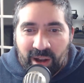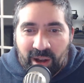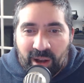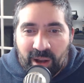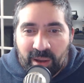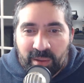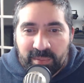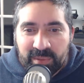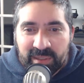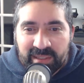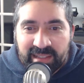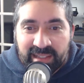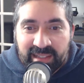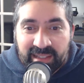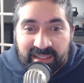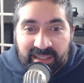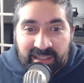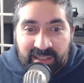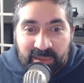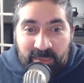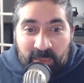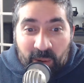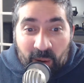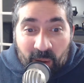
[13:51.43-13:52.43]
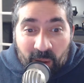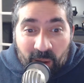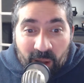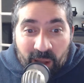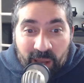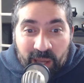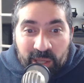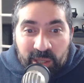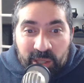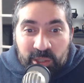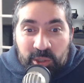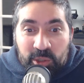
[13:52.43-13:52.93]
just listing some. Oh,
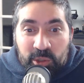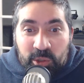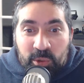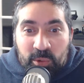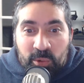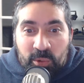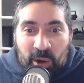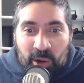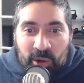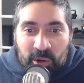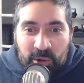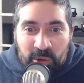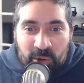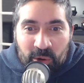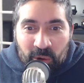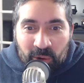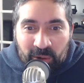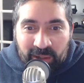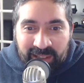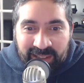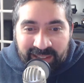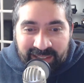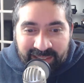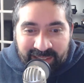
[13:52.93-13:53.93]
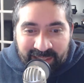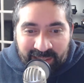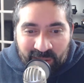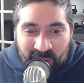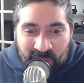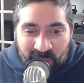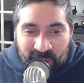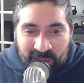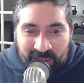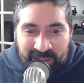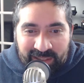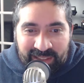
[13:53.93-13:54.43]
you are not listing
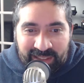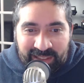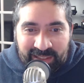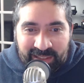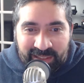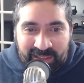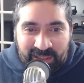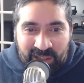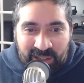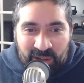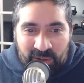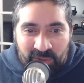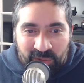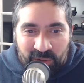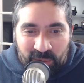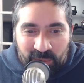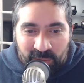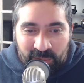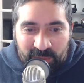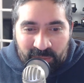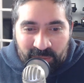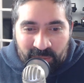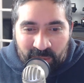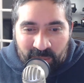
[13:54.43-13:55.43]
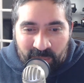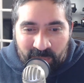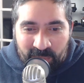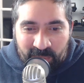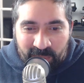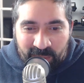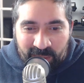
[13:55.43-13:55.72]
RC servos, Tom.